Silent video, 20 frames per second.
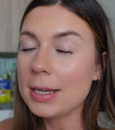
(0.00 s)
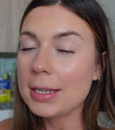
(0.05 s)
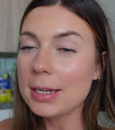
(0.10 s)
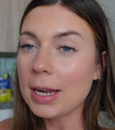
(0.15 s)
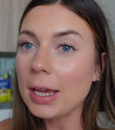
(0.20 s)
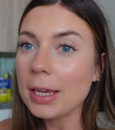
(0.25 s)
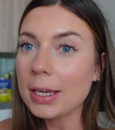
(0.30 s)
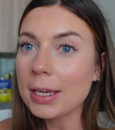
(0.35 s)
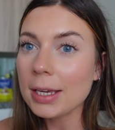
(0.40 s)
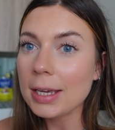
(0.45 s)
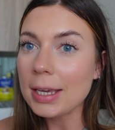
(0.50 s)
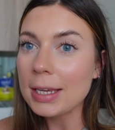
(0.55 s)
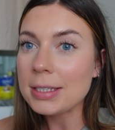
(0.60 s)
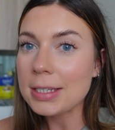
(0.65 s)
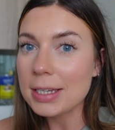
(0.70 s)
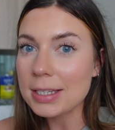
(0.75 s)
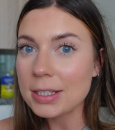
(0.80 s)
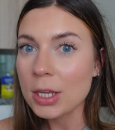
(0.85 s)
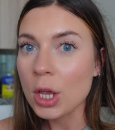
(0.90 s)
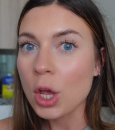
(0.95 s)
Like, it
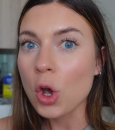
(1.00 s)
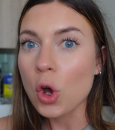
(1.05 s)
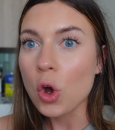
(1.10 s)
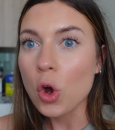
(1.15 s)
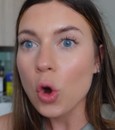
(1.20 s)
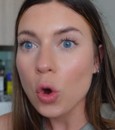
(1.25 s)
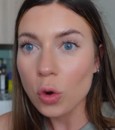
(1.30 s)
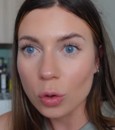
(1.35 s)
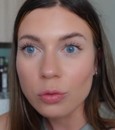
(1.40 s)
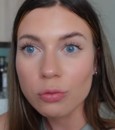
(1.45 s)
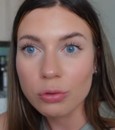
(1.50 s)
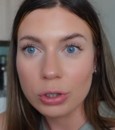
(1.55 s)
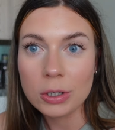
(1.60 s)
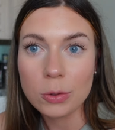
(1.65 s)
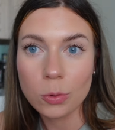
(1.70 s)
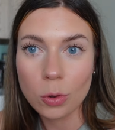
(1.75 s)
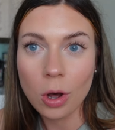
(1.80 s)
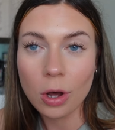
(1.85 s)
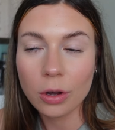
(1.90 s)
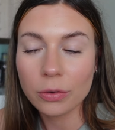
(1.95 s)
is
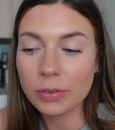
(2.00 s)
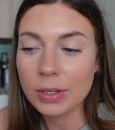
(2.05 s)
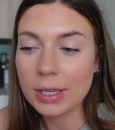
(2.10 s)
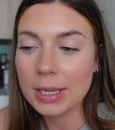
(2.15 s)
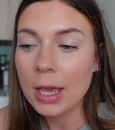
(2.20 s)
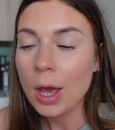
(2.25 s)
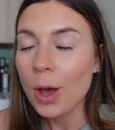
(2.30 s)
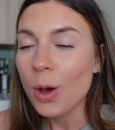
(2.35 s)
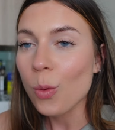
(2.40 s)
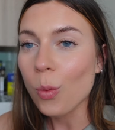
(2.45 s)
unreal coffee.